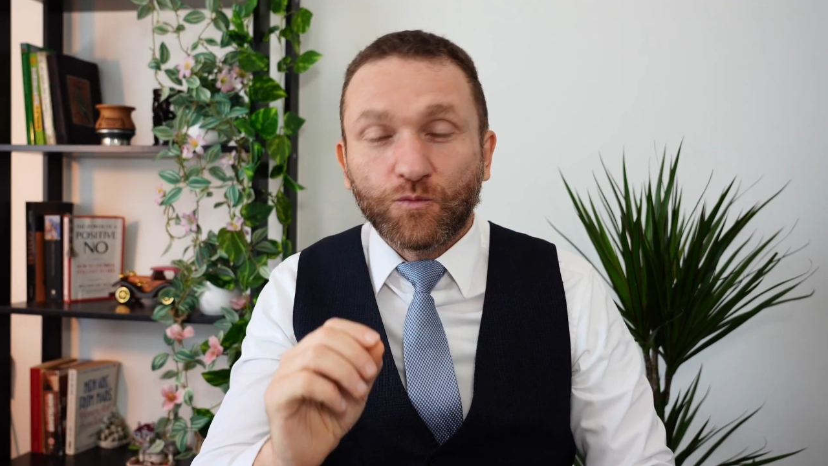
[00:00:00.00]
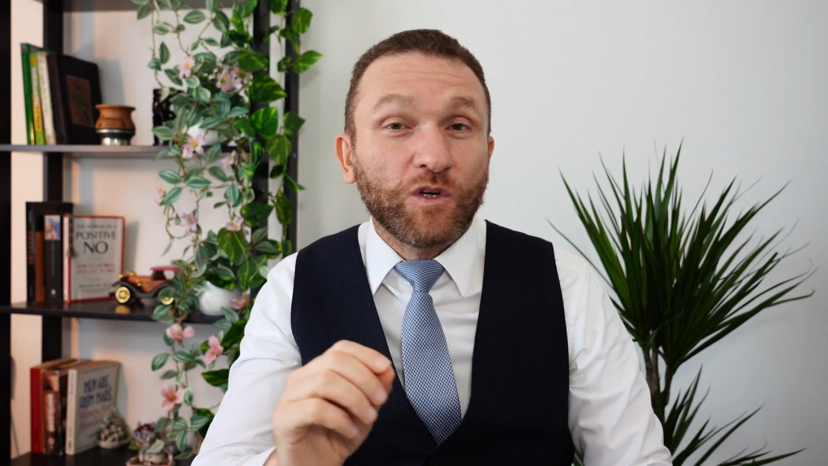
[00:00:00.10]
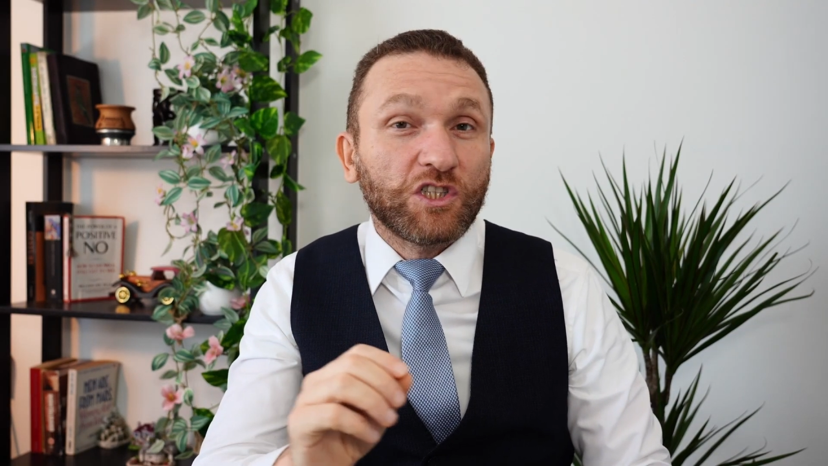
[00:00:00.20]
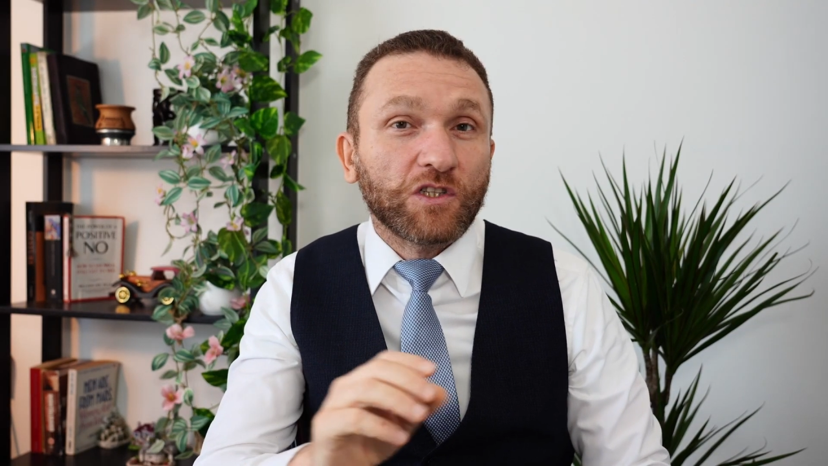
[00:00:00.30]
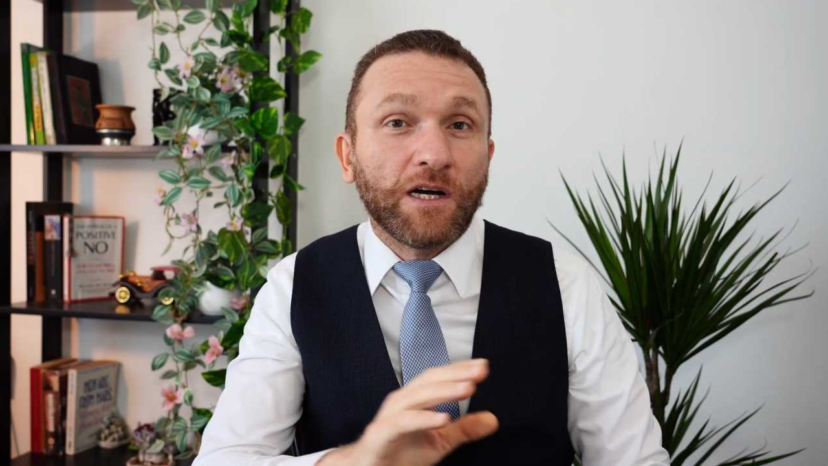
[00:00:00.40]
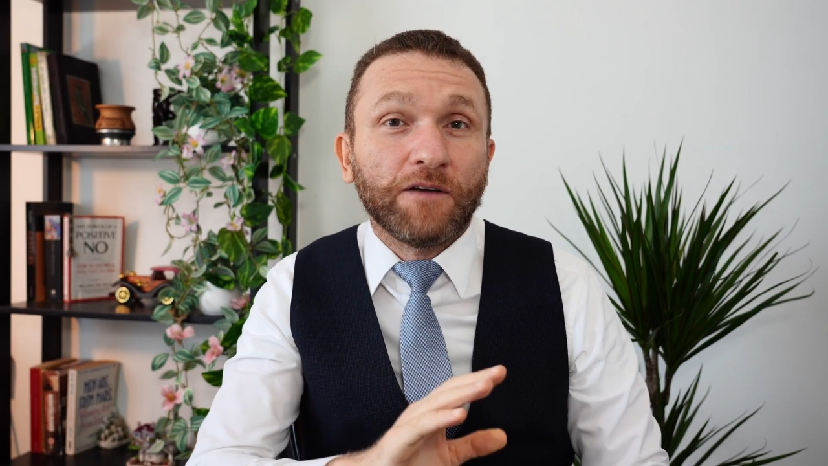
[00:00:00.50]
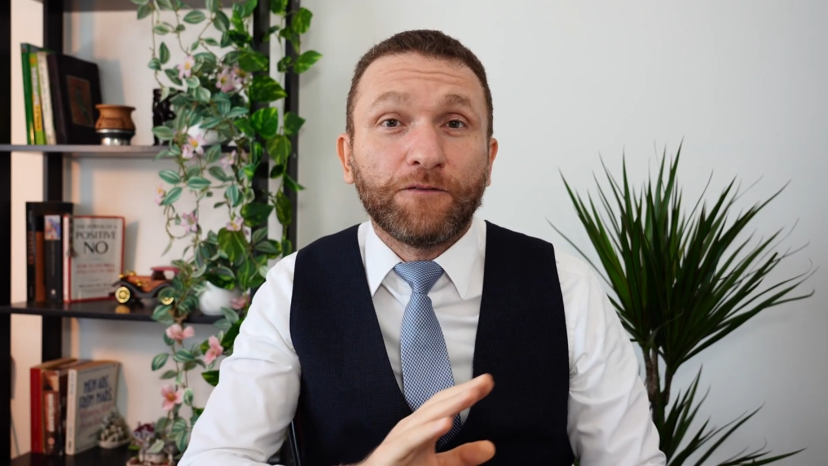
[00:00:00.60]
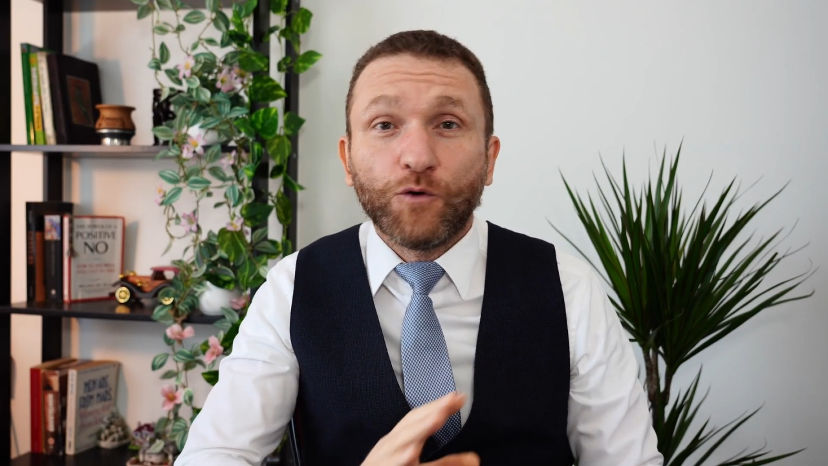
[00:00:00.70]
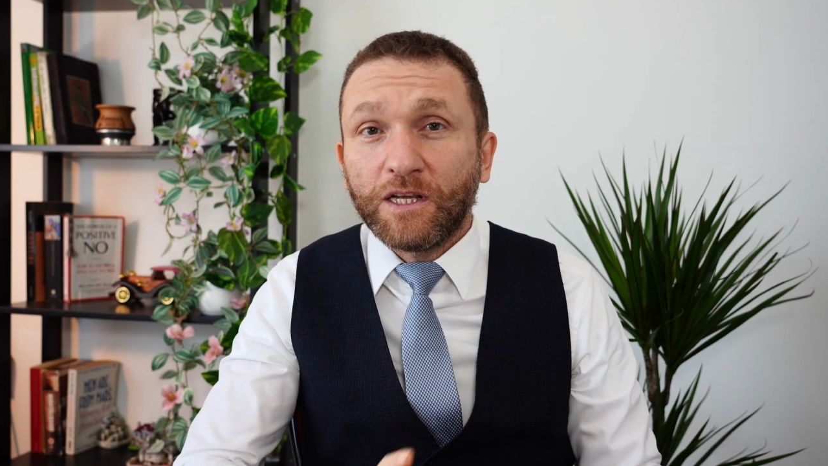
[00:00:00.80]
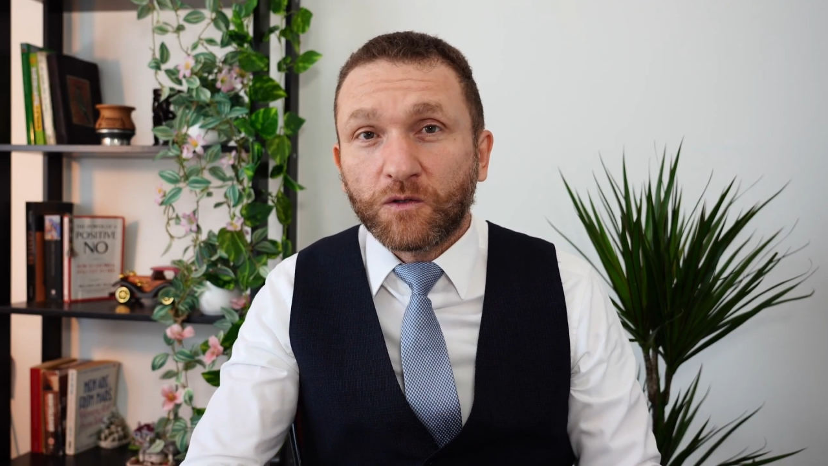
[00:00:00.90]
which I
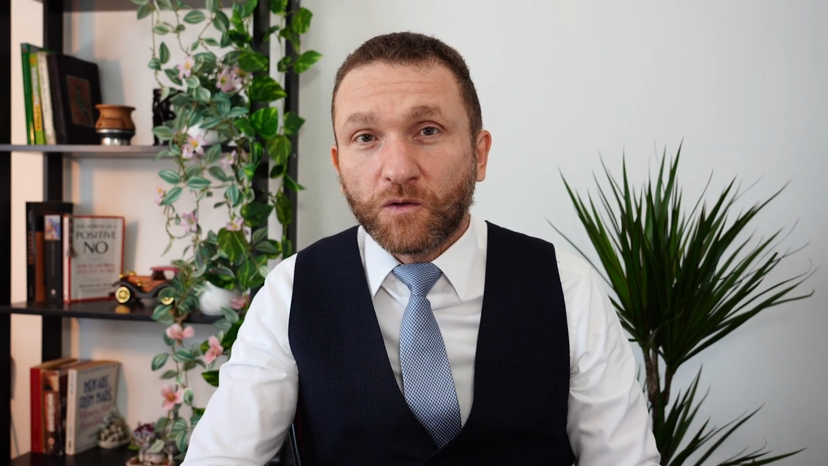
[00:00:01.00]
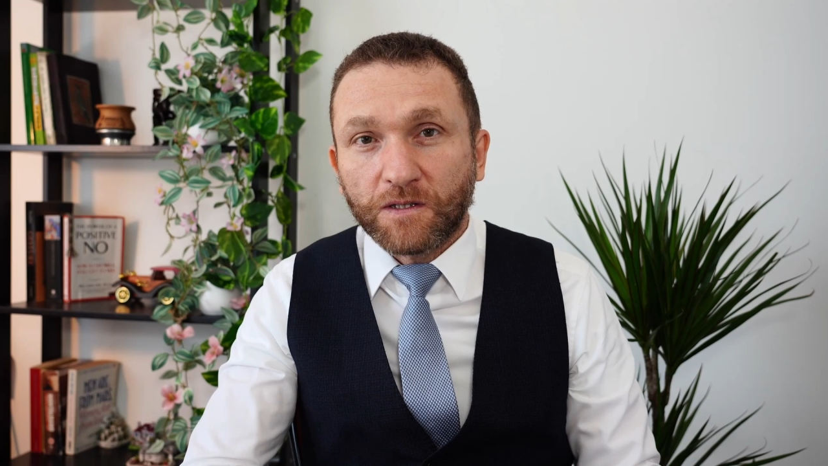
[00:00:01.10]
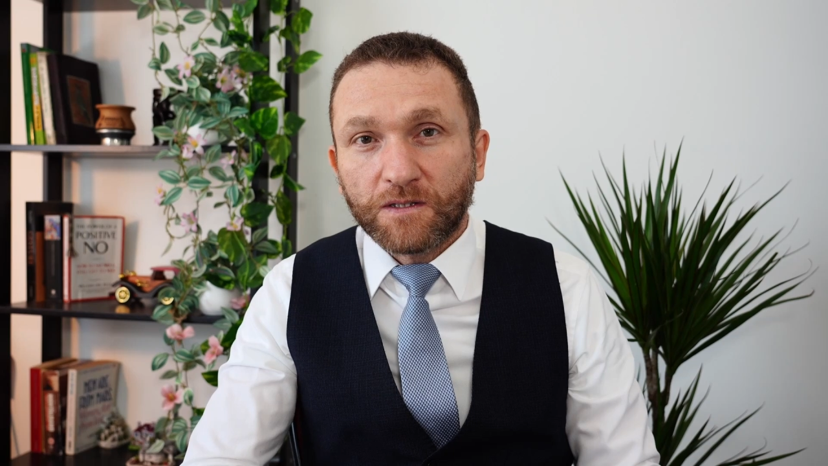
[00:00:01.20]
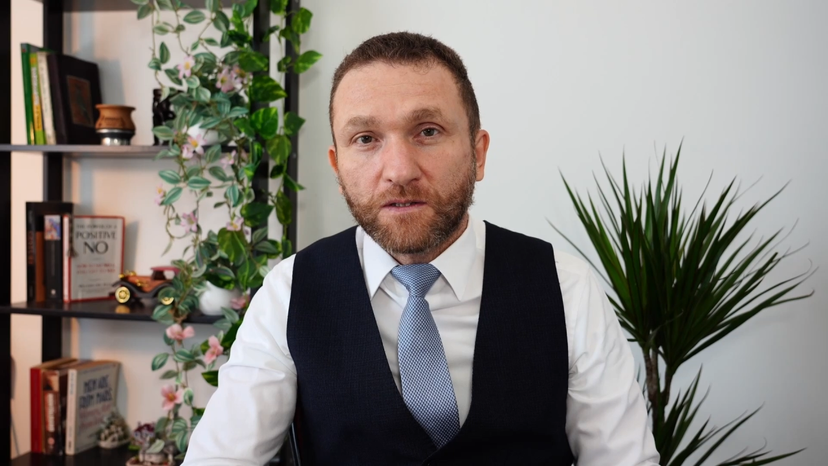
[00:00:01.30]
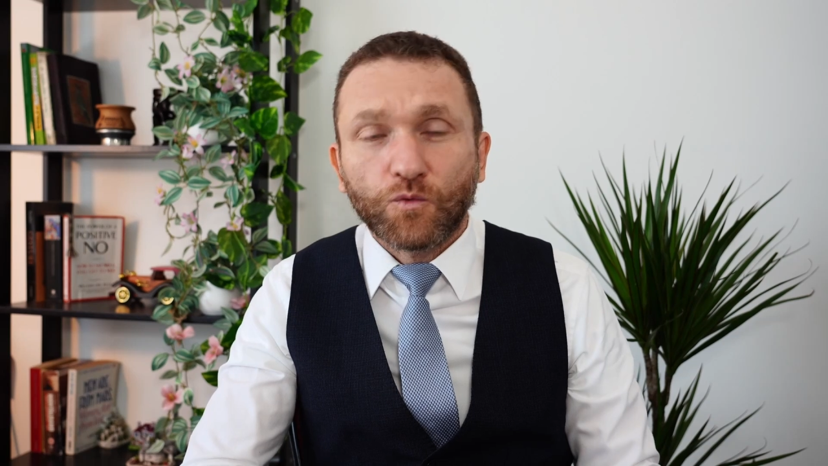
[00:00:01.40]
fully trust,